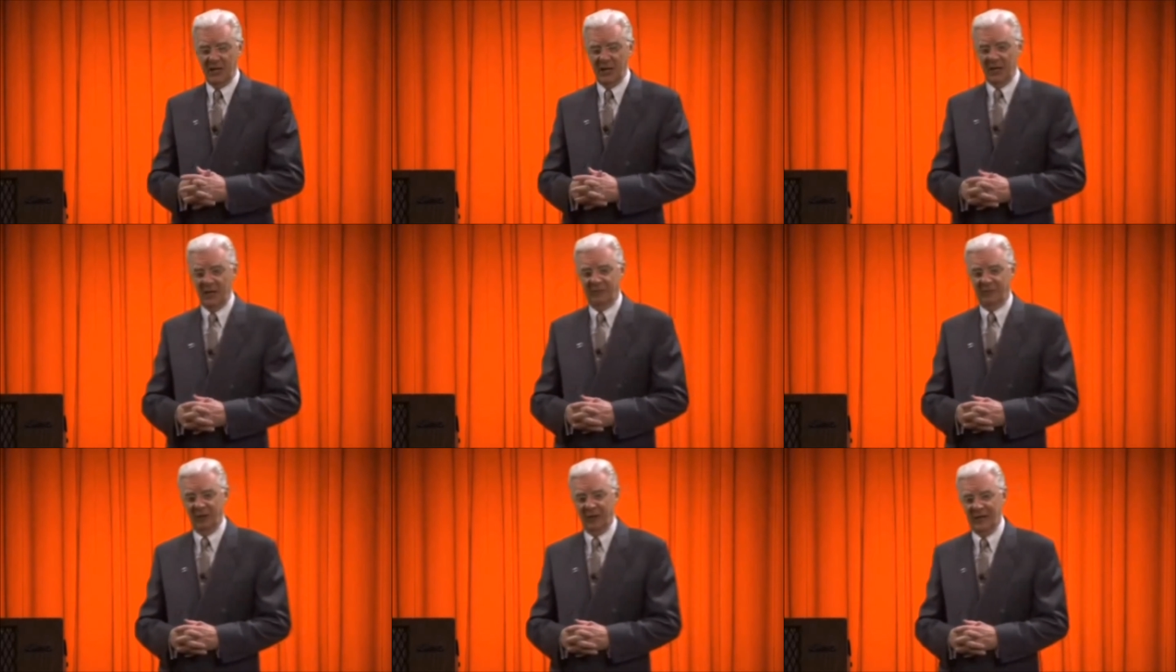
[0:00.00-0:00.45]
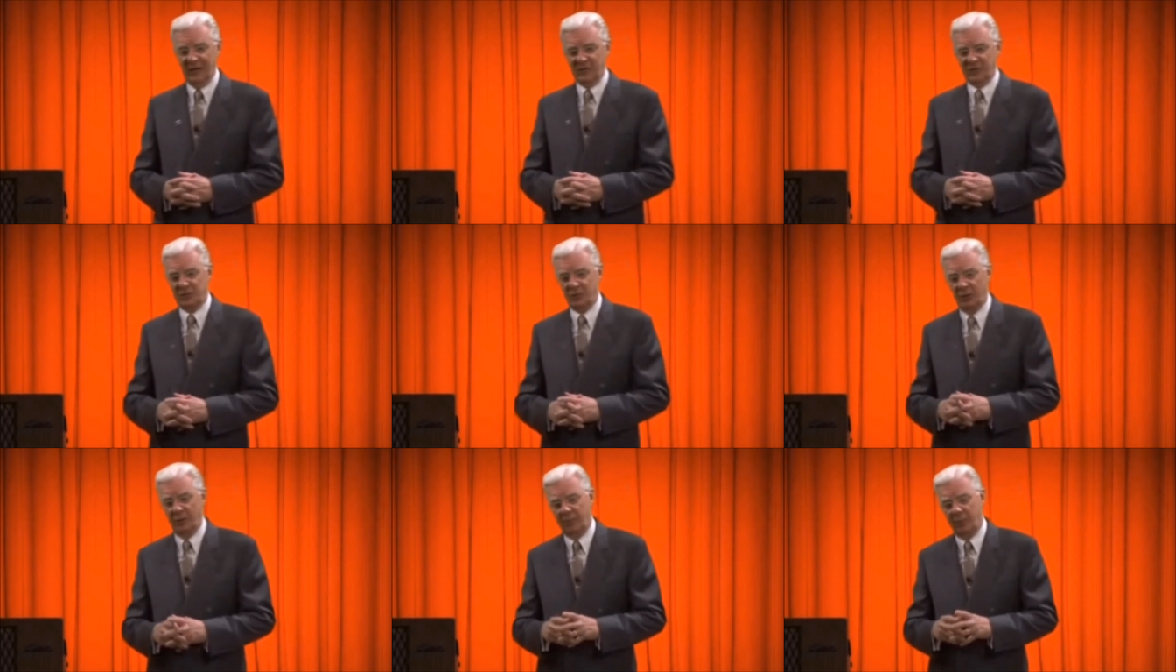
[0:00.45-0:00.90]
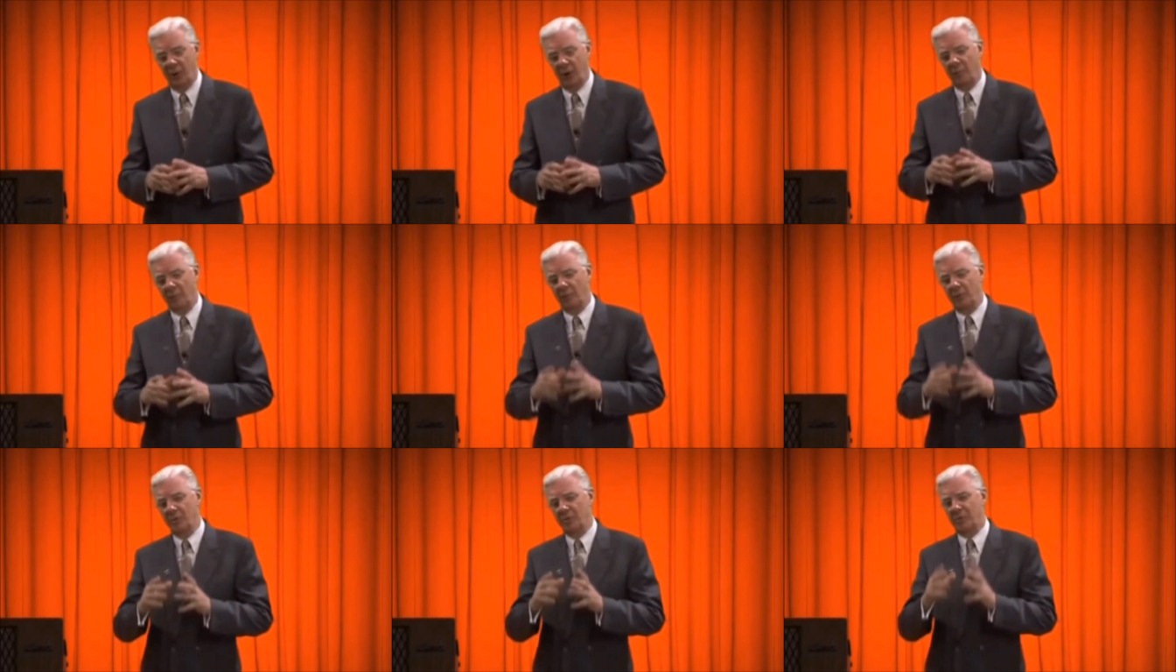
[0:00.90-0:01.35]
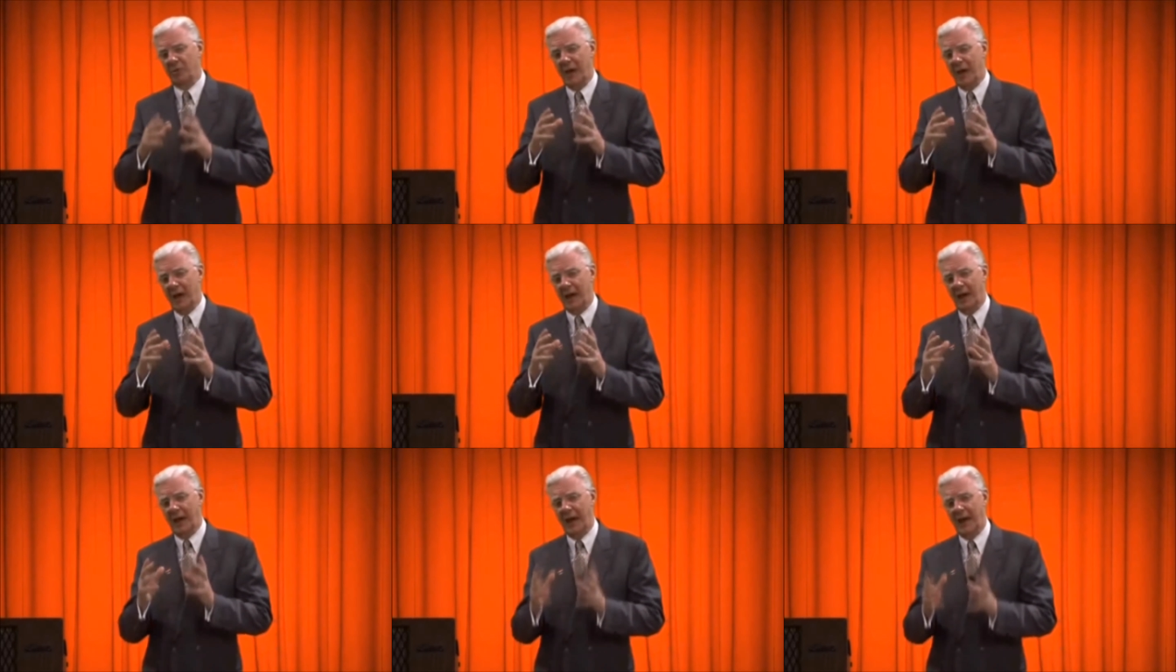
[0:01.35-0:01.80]
if it gets to a point where you
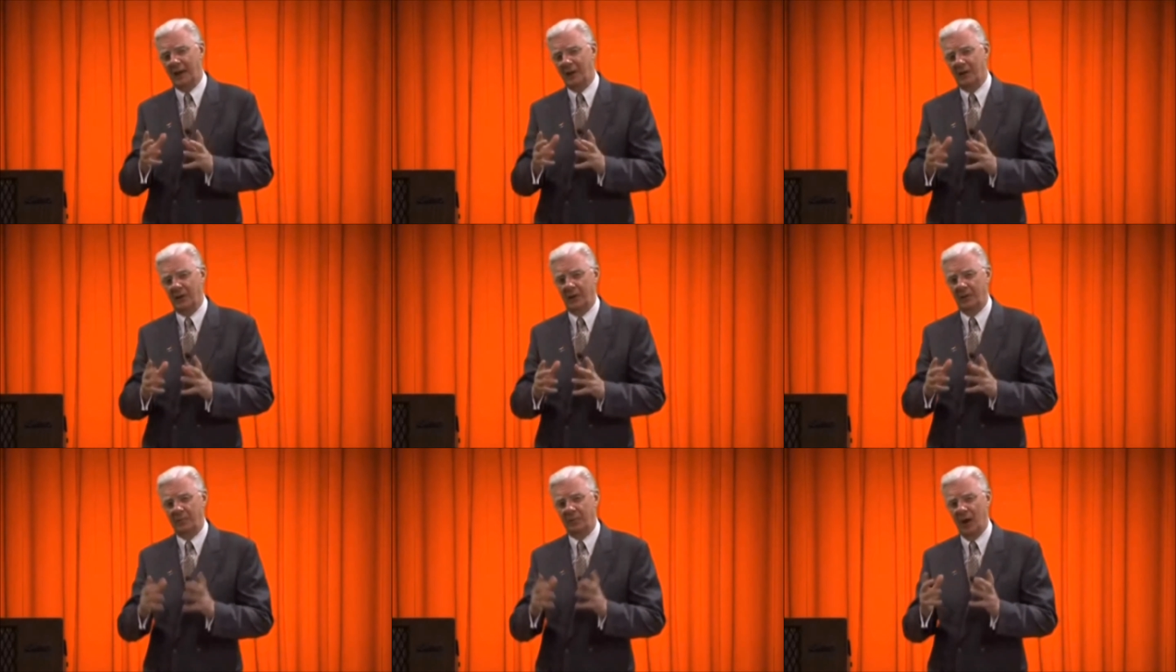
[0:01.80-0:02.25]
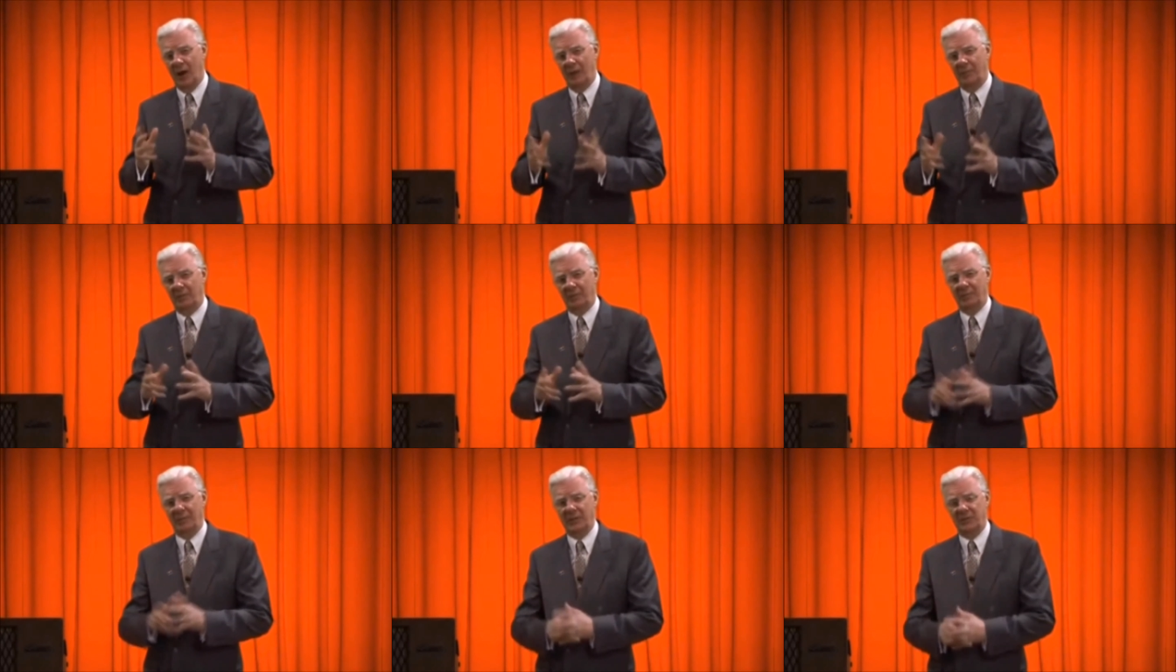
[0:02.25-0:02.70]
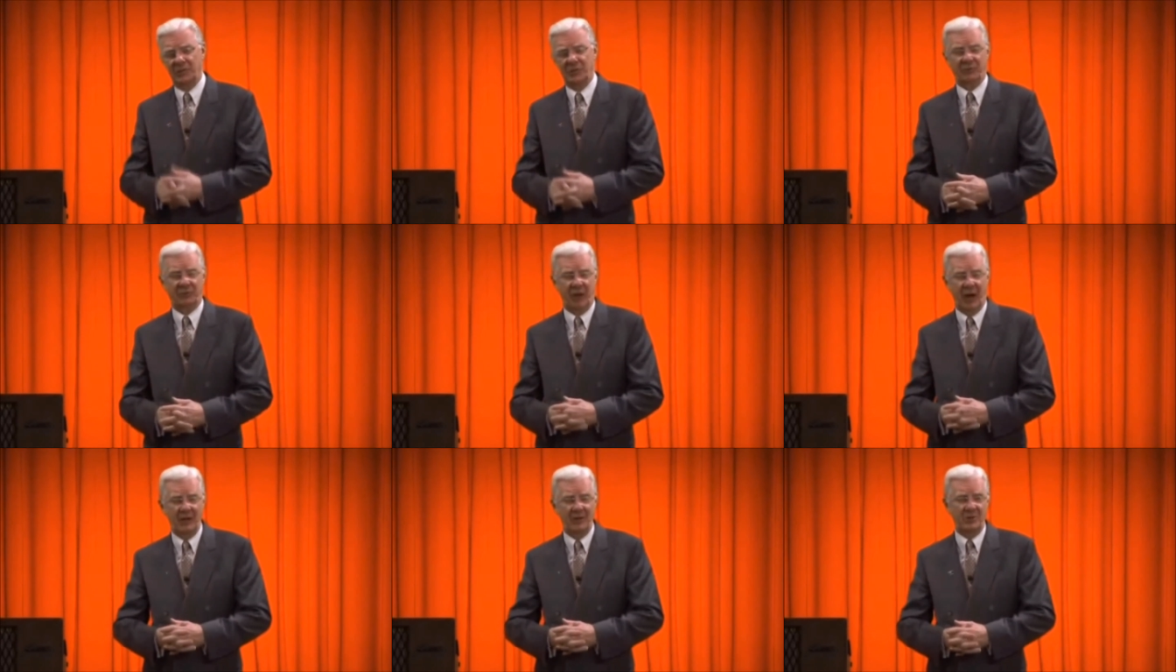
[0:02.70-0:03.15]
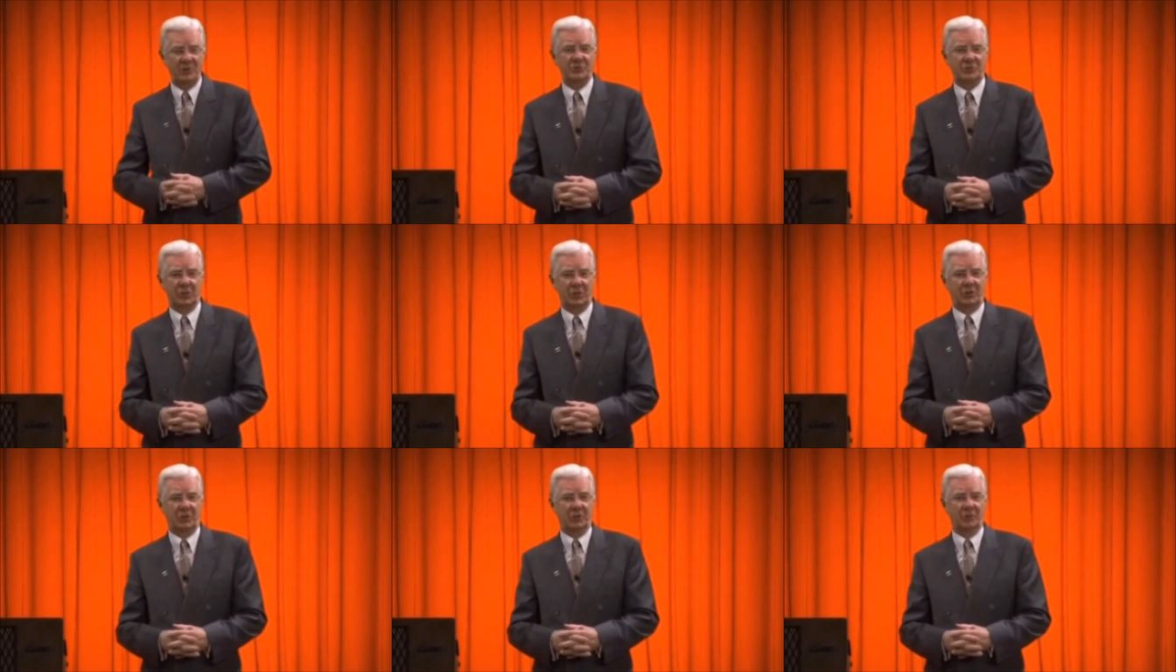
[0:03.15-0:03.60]
can't handle a problem that you've got, you
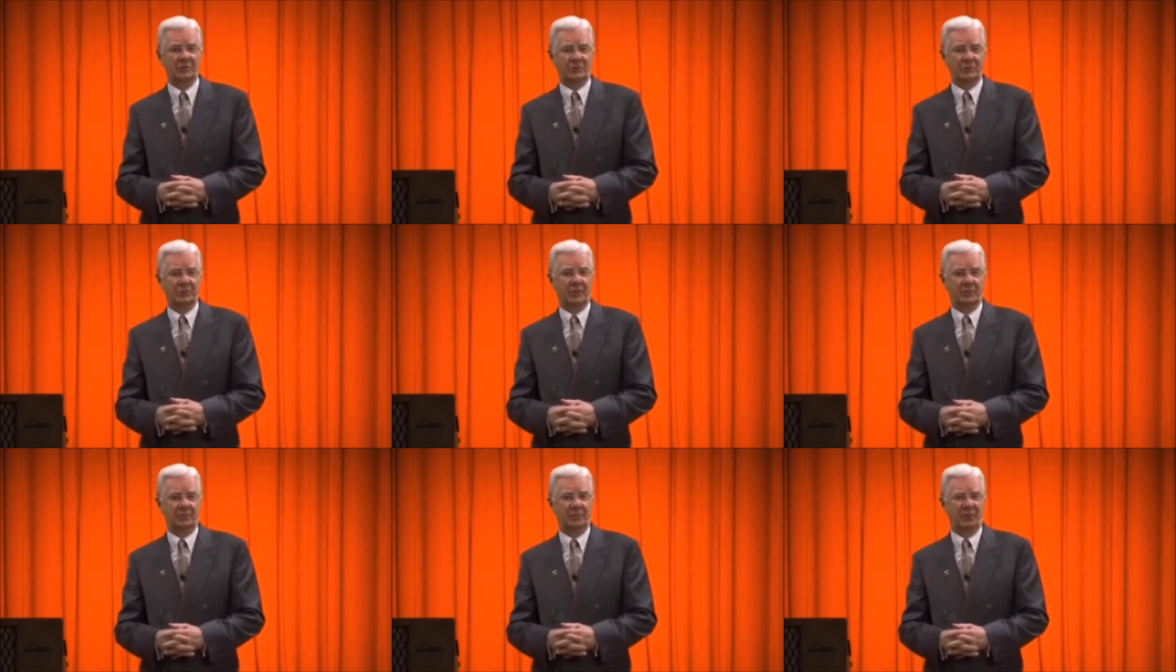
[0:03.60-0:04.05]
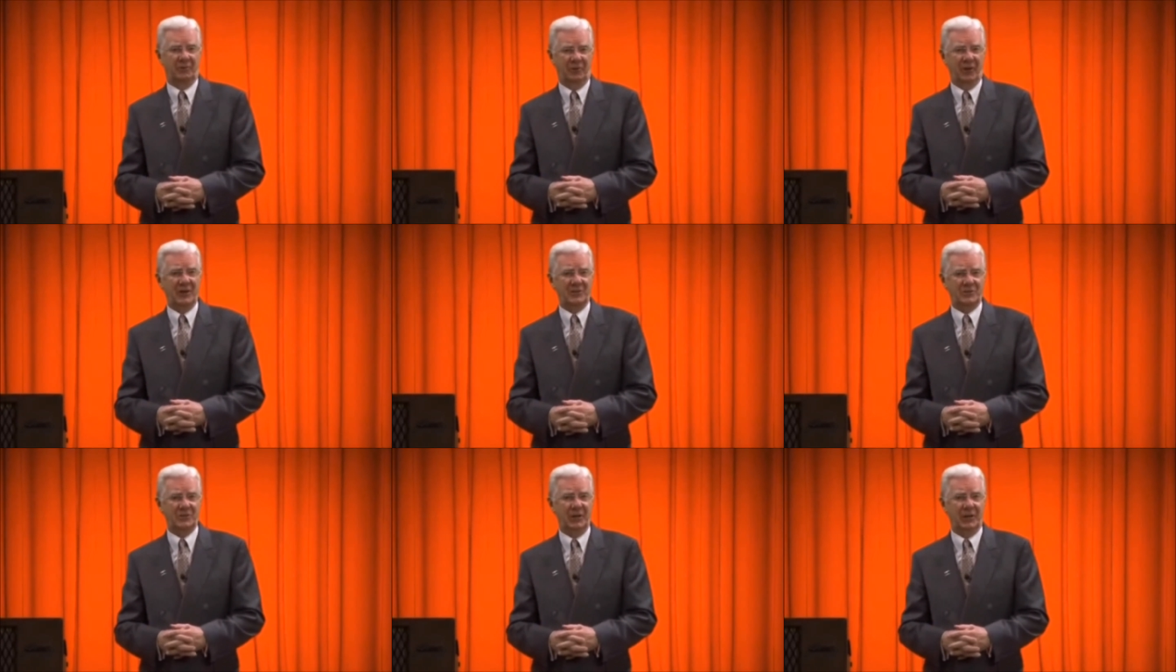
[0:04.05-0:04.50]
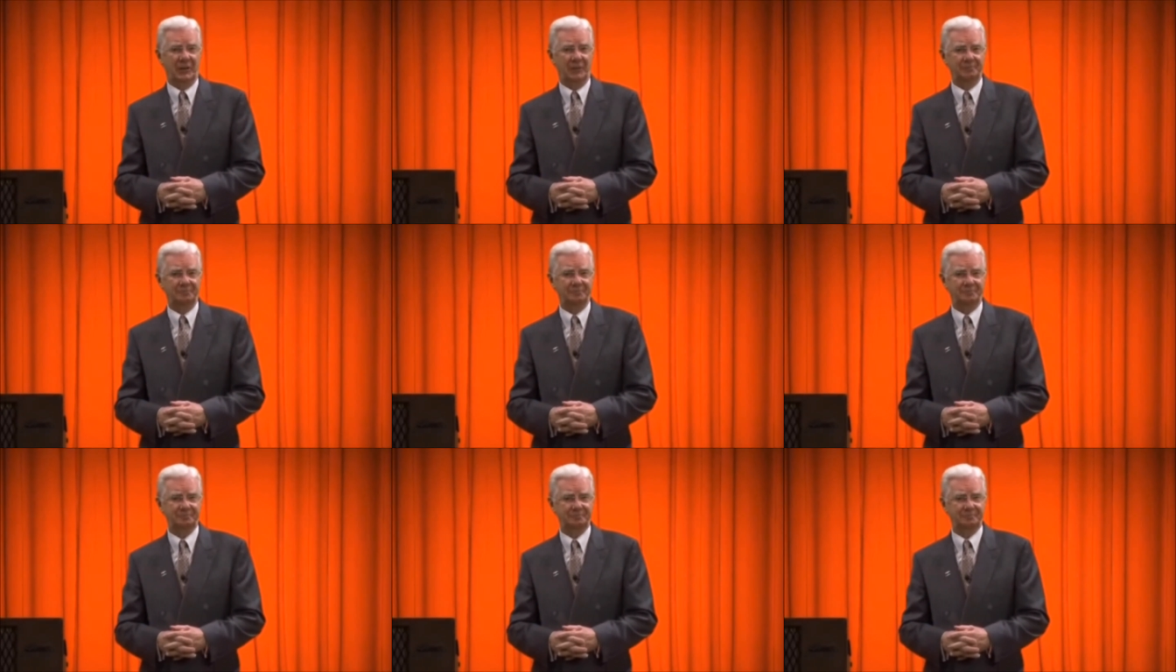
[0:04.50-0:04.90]
should go to a professional.